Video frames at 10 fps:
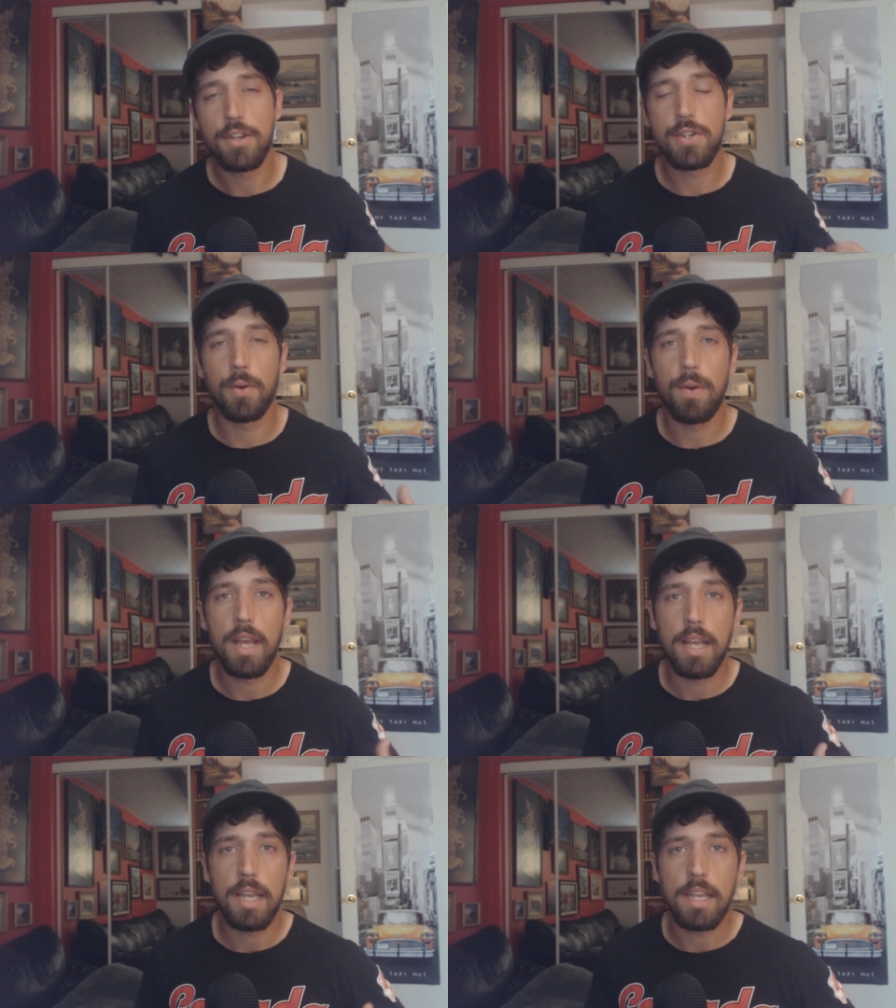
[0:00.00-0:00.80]
So
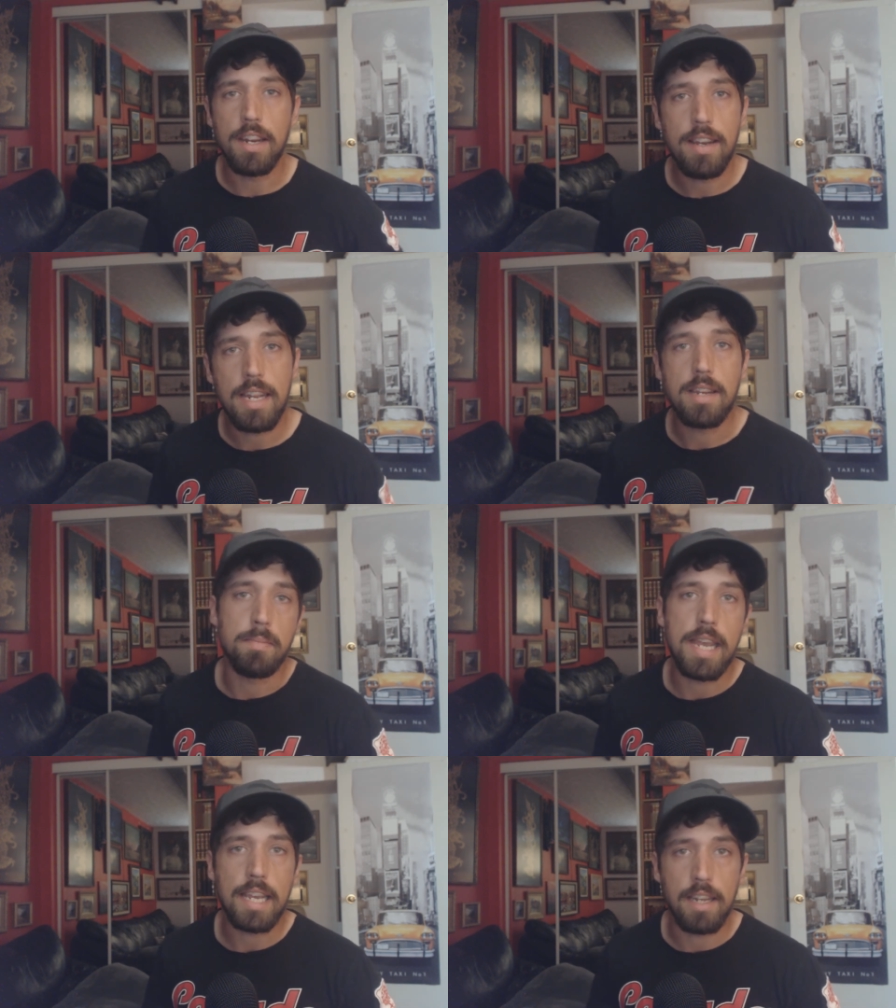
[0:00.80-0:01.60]
you didn't need
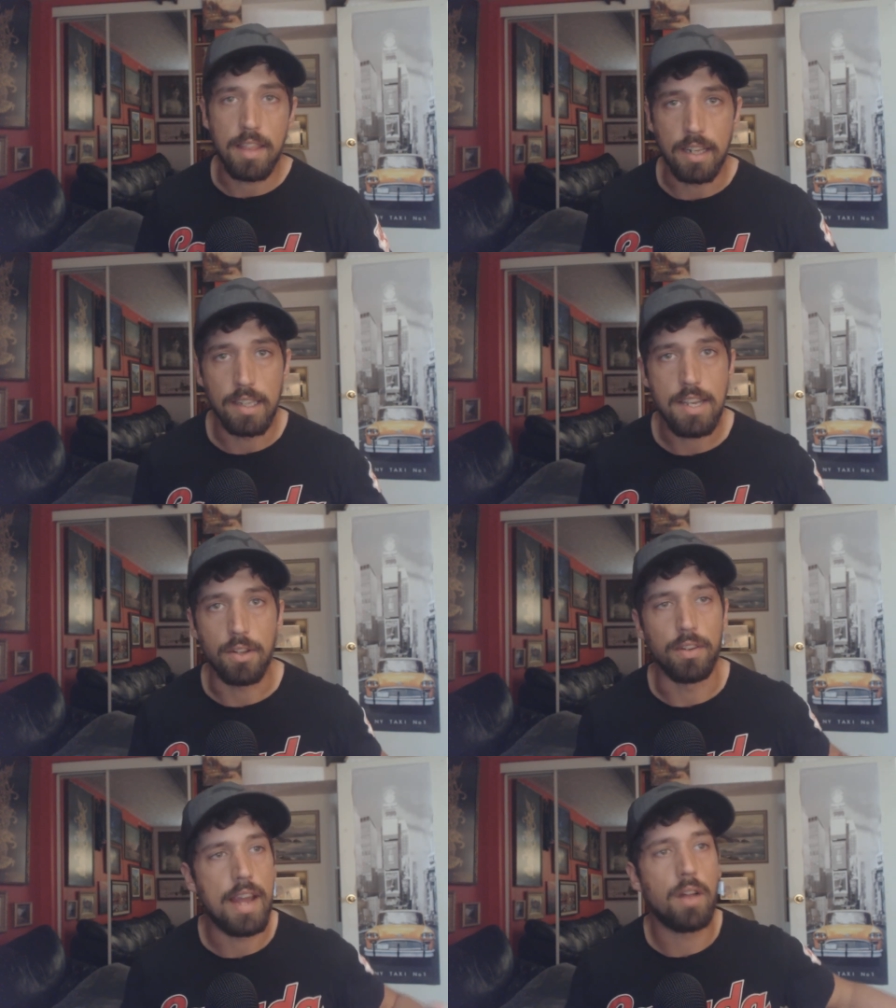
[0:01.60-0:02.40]
to make anything
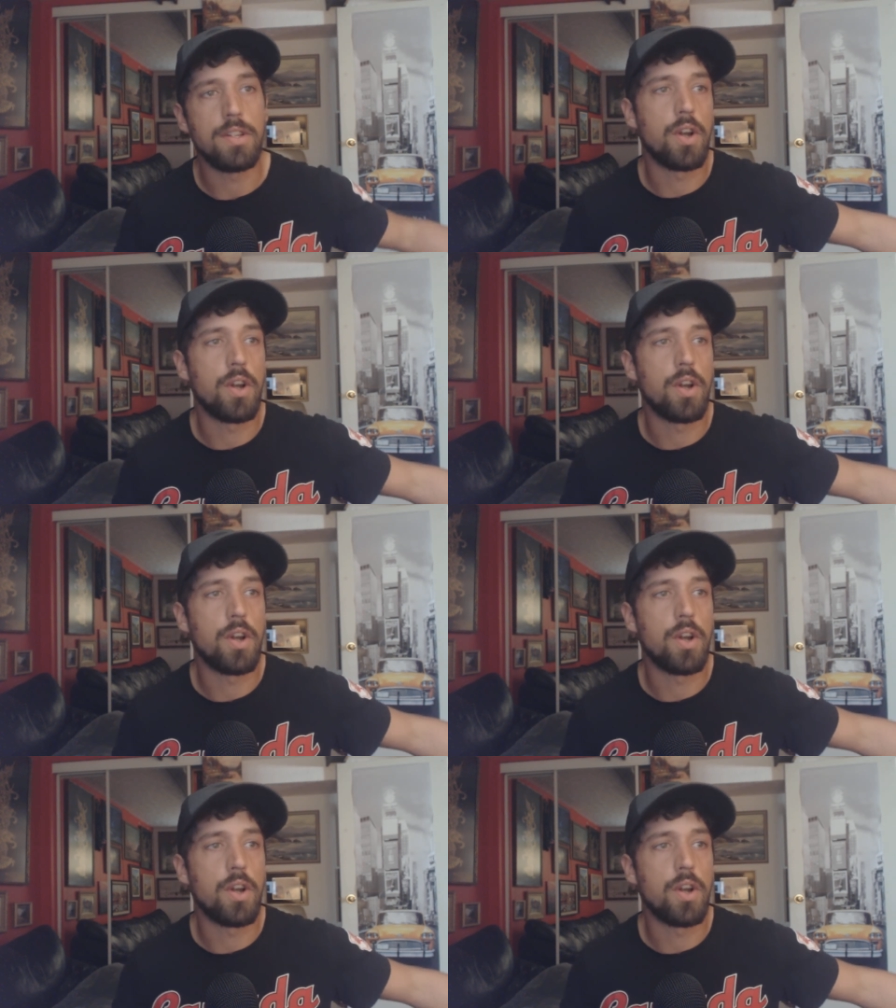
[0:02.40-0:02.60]
illegal. Now